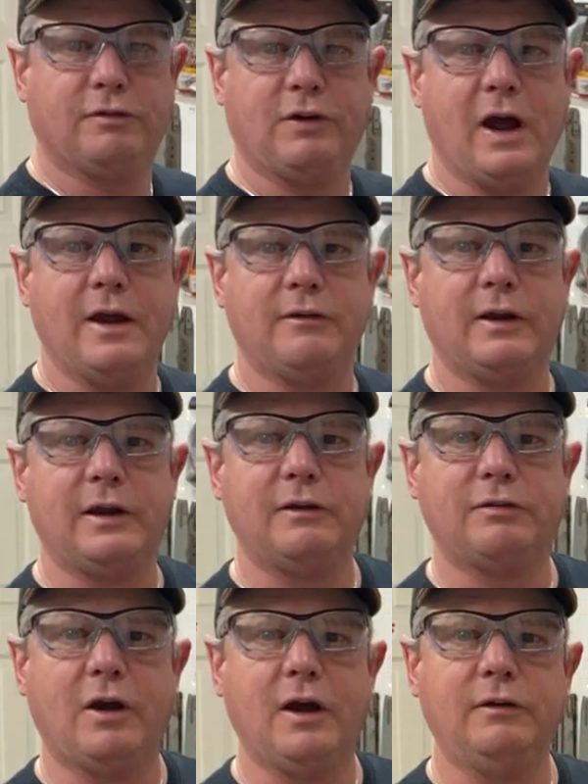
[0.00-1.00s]
a
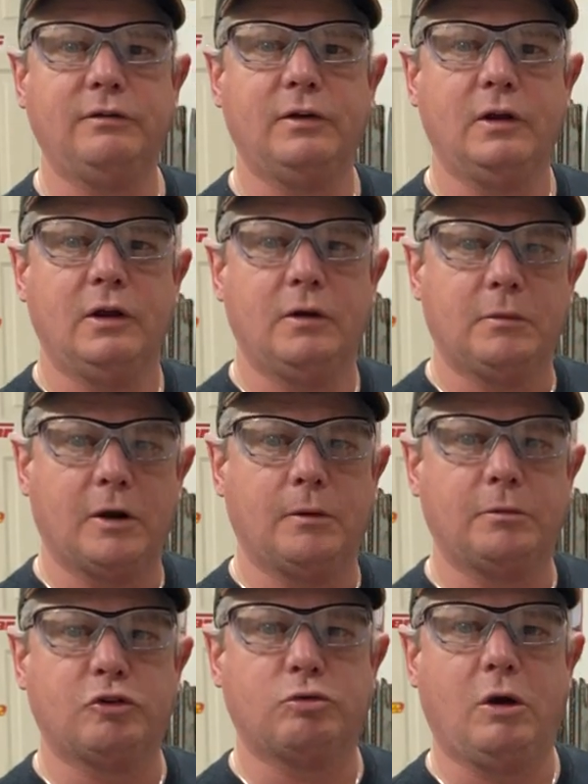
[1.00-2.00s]
585, but
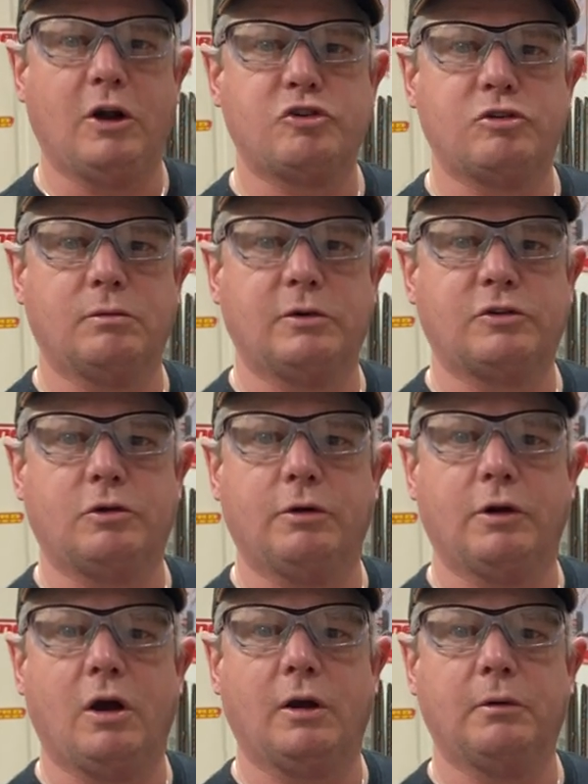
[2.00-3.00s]
I'm just watching what's
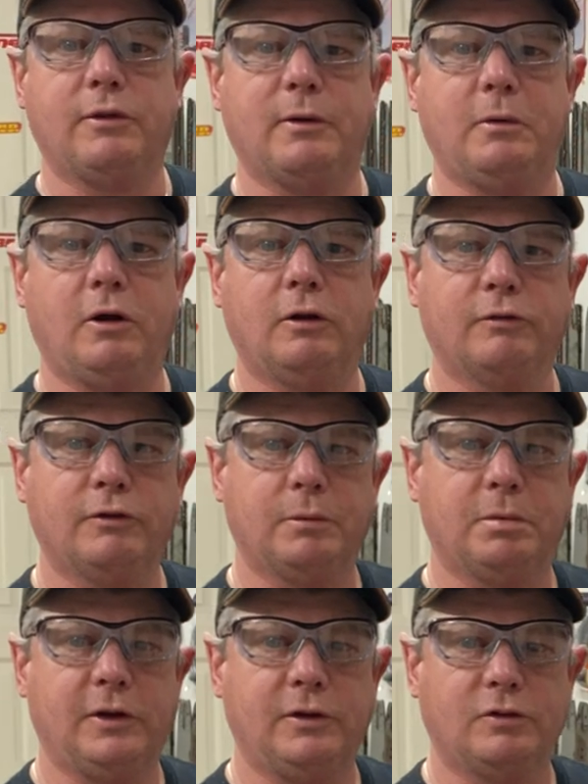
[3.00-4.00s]
going on with them all over the
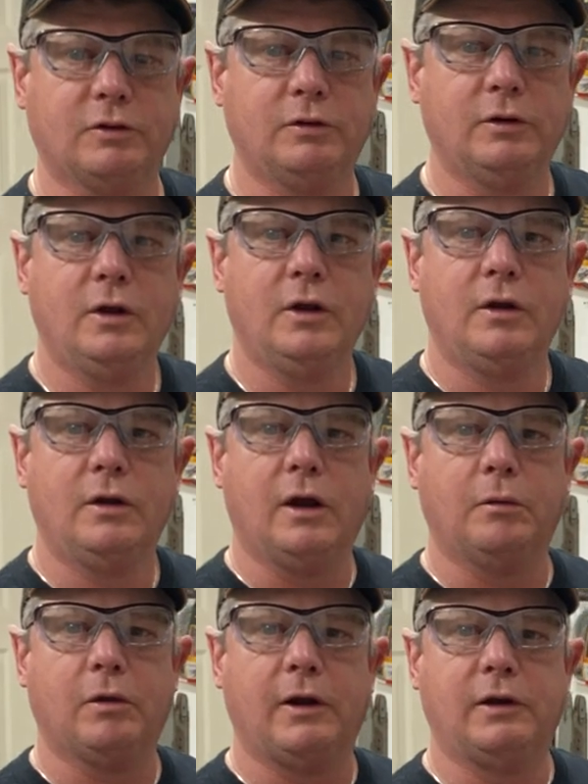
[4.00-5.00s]
place. So
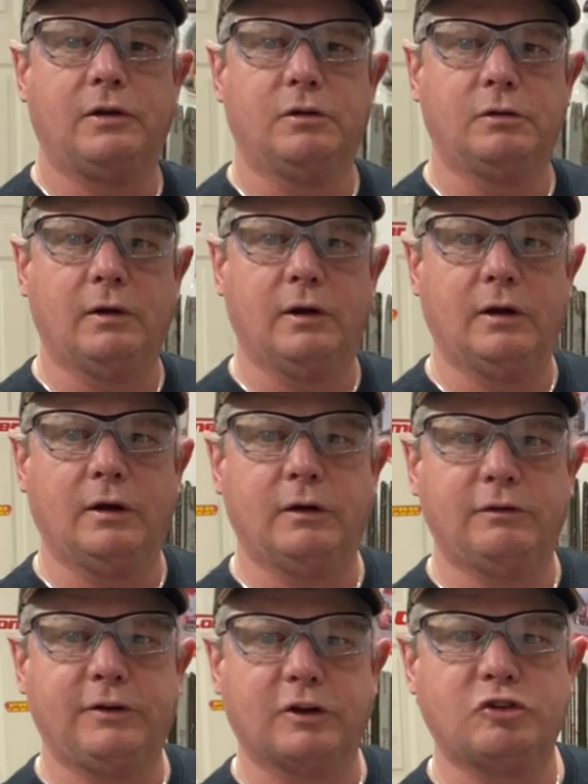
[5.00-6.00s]
I'm ready
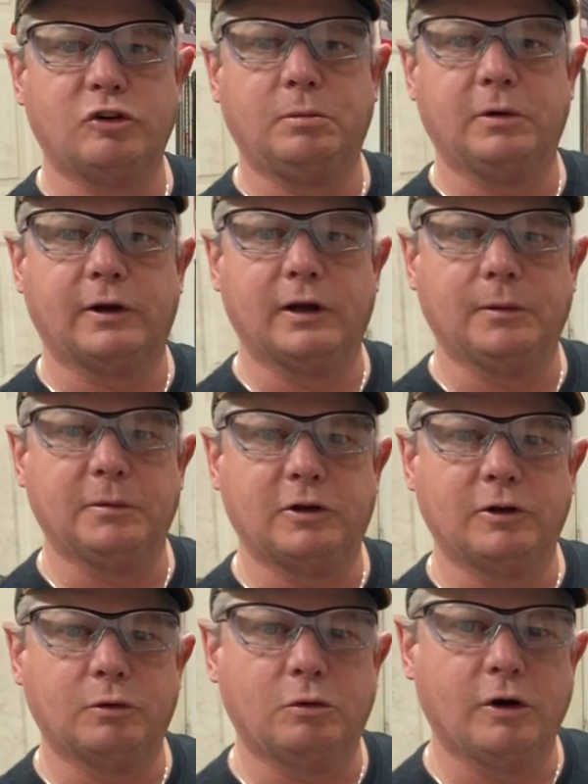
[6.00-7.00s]
to fix them or get them
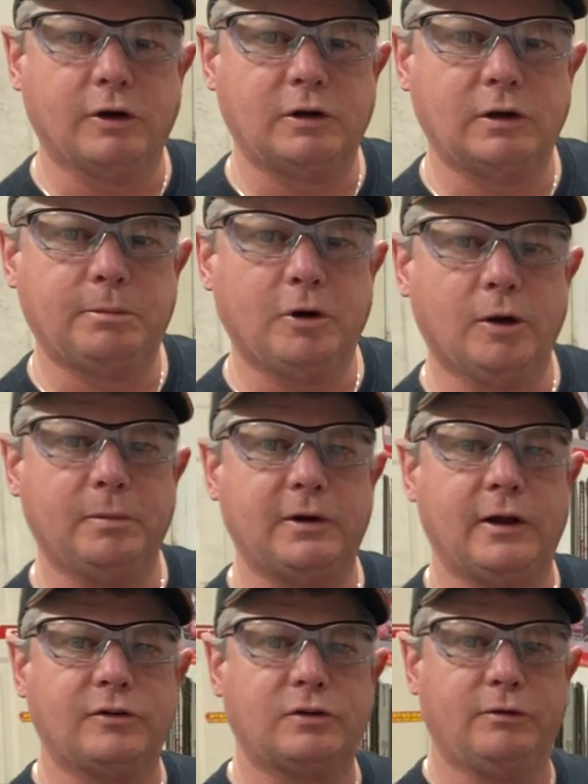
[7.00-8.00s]
into the warranty department
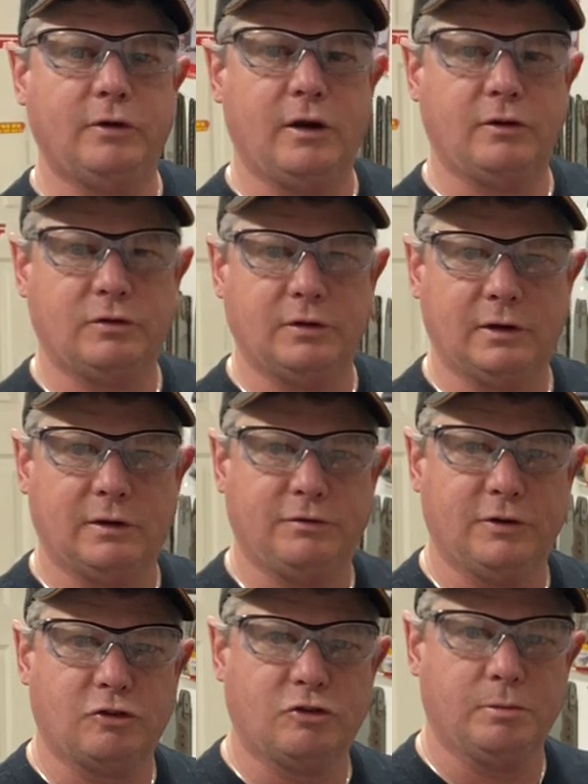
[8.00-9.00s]
at Husqvarna so they can
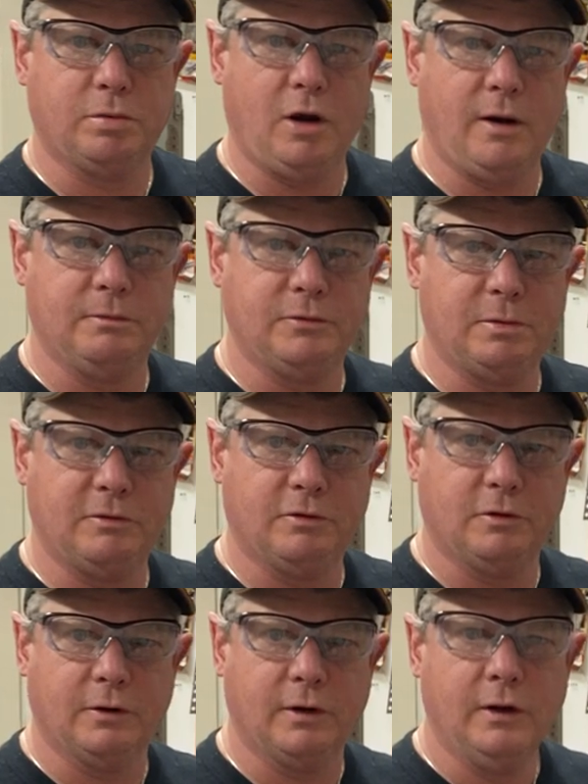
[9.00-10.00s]
fix their problems
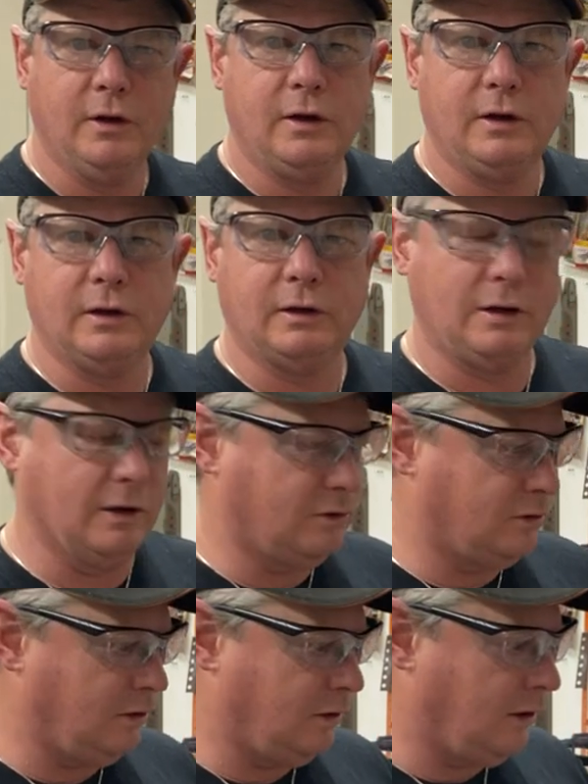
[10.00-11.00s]
before it
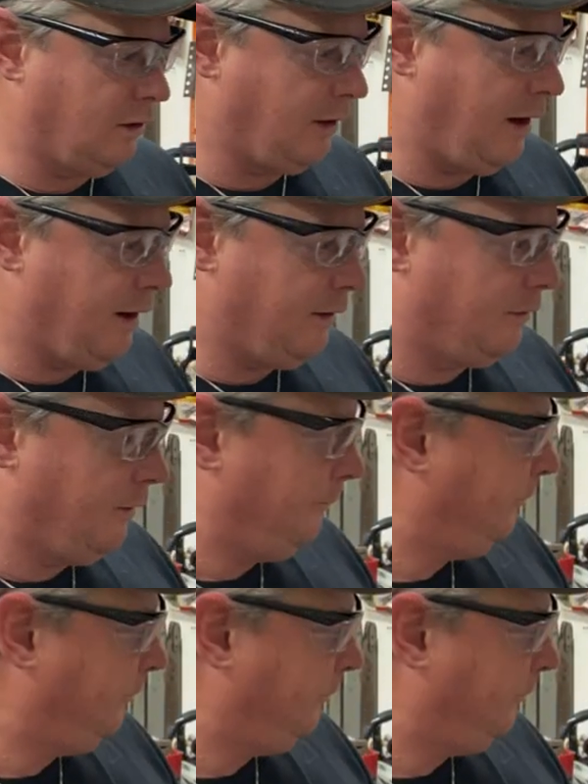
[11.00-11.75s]
gets out of hand.